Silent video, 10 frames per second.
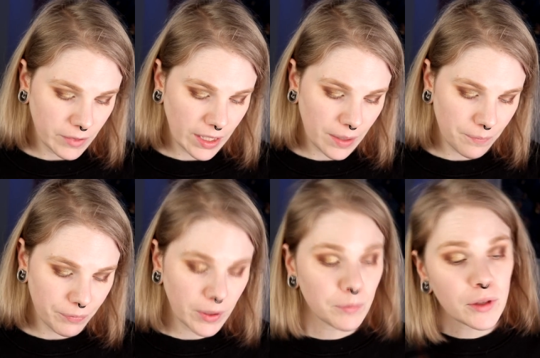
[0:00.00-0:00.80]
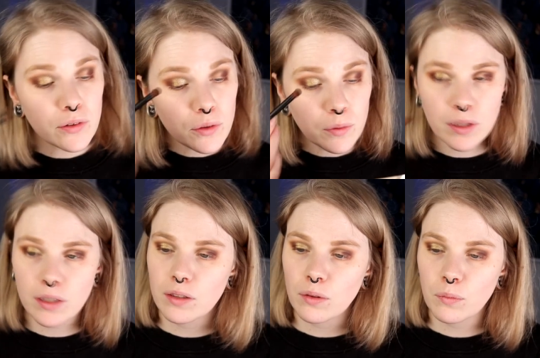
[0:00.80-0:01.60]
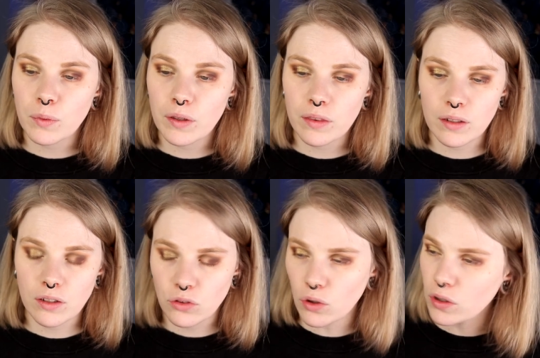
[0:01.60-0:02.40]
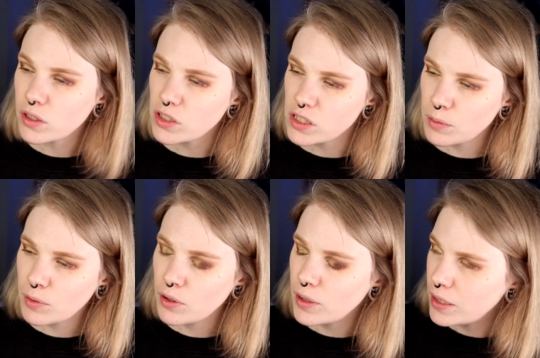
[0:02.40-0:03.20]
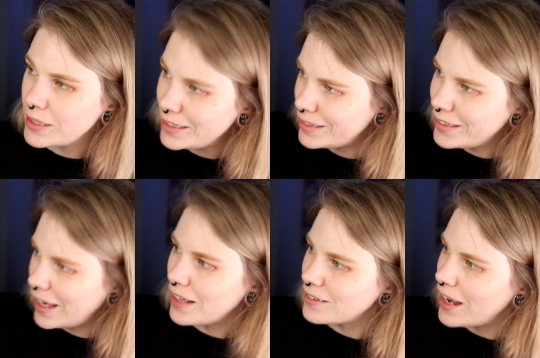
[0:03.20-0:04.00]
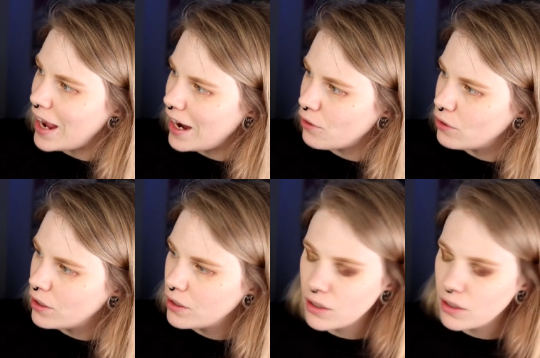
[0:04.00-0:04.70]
yeah. I'm just going in with the darker shimmer and get hair.